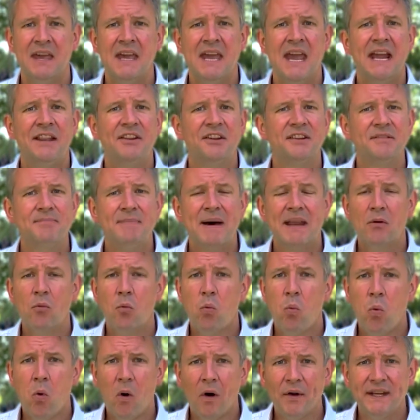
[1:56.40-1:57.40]
It doesn't matter
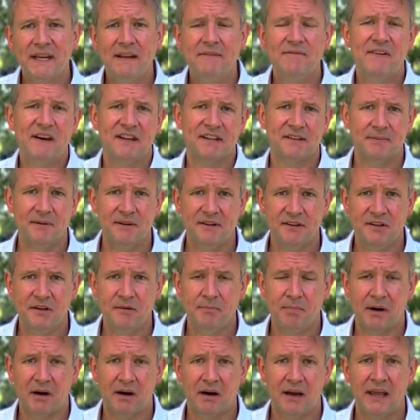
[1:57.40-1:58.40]
what investments you
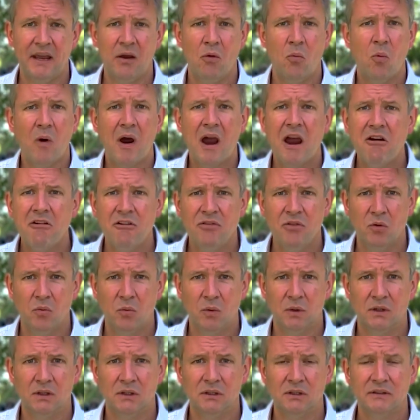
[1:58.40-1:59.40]
buy, where in the
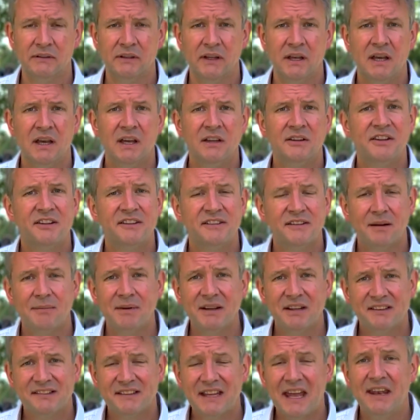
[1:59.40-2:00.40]
world, to some
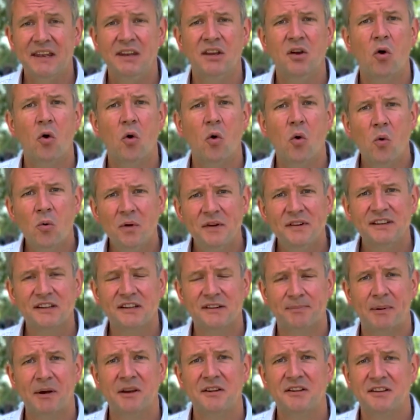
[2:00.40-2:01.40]
extent you're always
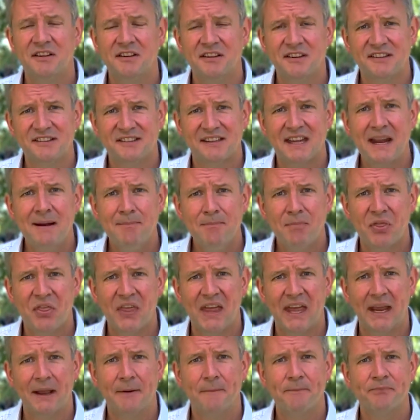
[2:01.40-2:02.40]
exposed to the same thing,